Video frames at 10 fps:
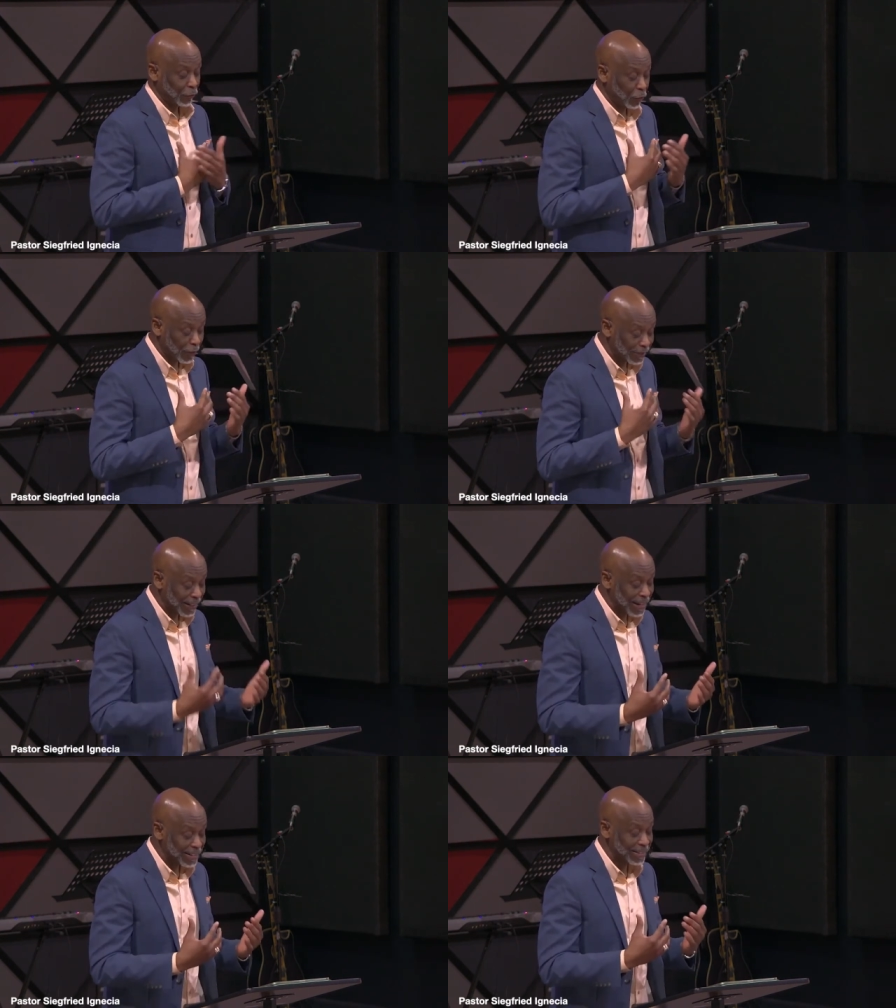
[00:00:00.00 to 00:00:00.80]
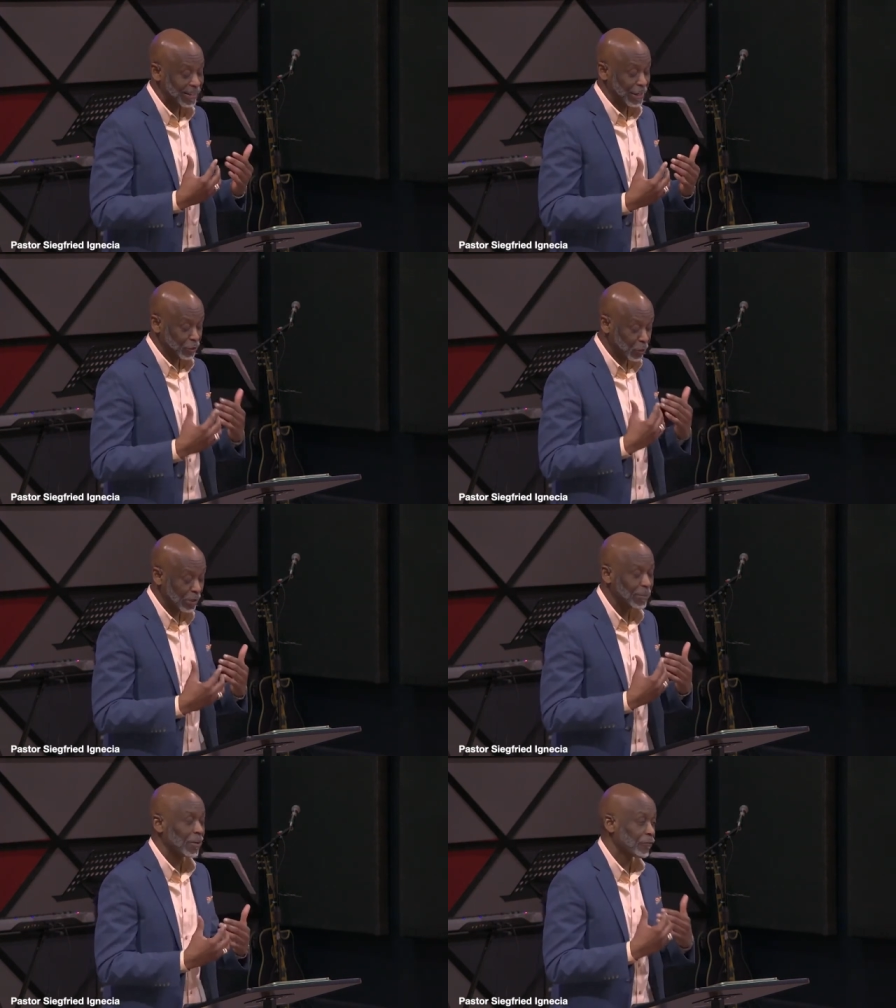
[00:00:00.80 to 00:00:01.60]
For this is
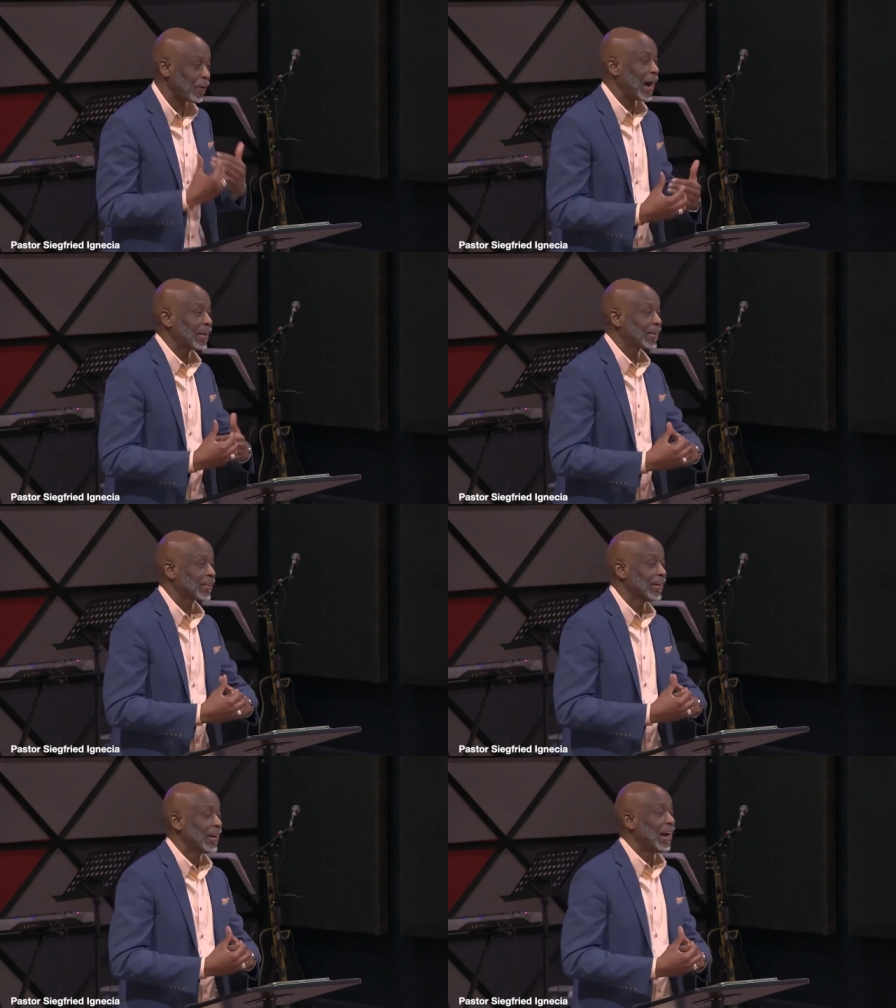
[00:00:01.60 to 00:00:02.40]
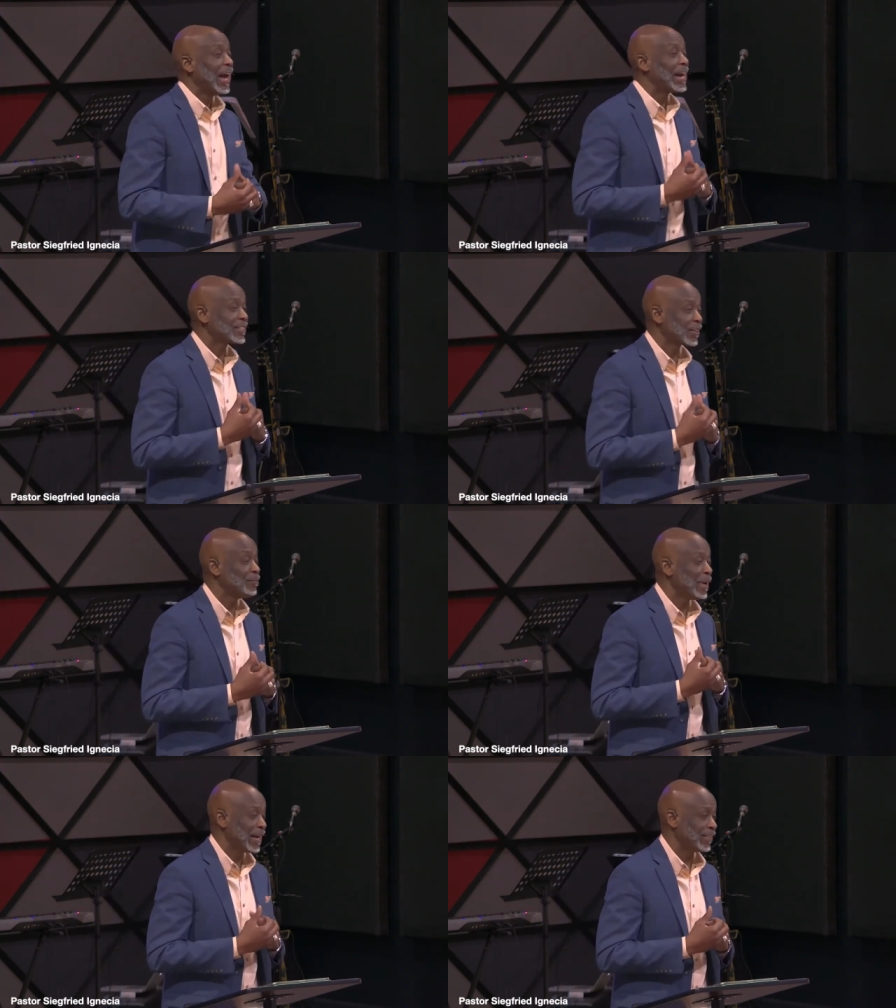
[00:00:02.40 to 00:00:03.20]
what my Father has
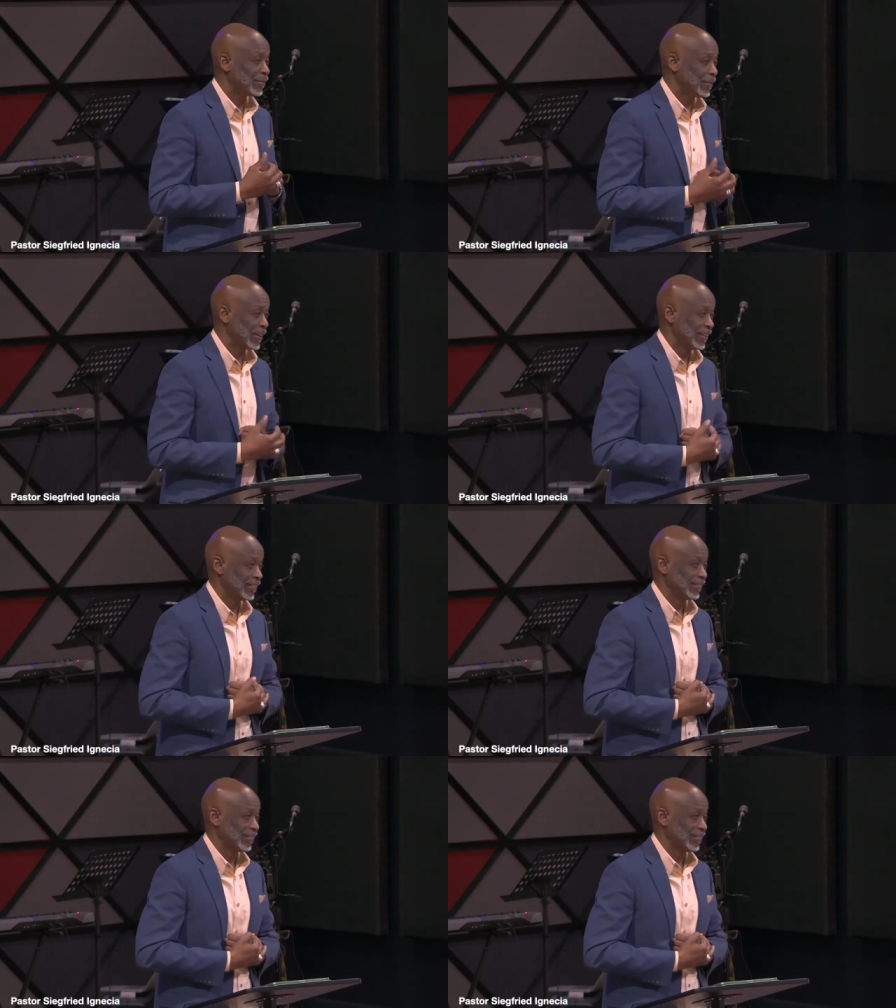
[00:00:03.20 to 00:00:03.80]
commanded me."